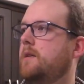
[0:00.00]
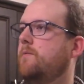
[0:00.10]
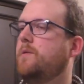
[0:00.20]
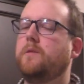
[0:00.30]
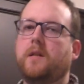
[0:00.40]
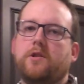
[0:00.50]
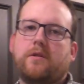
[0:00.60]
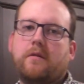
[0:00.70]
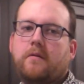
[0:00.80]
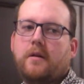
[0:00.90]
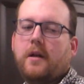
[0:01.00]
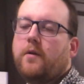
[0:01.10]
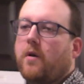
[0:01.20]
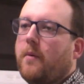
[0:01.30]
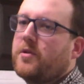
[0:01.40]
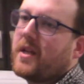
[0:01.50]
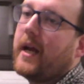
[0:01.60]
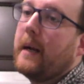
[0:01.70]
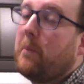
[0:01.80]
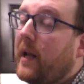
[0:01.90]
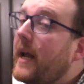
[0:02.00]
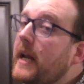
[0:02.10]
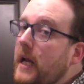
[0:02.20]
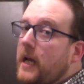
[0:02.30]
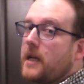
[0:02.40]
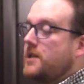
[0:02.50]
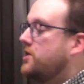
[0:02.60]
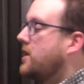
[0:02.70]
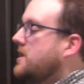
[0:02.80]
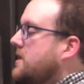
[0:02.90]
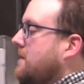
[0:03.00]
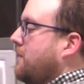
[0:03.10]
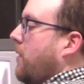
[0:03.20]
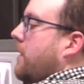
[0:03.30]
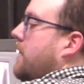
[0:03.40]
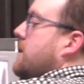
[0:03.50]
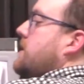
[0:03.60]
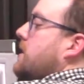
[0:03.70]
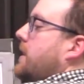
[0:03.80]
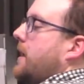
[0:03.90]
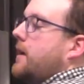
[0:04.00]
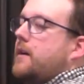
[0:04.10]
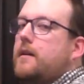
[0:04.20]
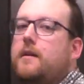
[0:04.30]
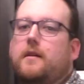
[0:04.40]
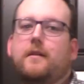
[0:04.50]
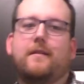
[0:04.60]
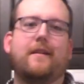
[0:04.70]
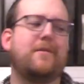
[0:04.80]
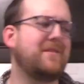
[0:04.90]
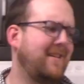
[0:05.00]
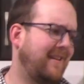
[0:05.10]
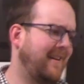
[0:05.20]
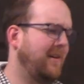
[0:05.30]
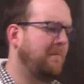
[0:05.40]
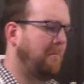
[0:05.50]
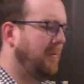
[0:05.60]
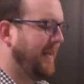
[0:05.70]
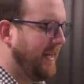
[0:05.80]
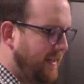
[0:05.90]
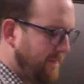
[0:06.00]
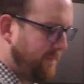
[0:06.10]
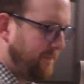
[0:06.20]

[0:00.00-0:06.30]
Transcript: we're doing the intro, and Rob was like, plating is just as important as cooking. And I was like, I don't plate.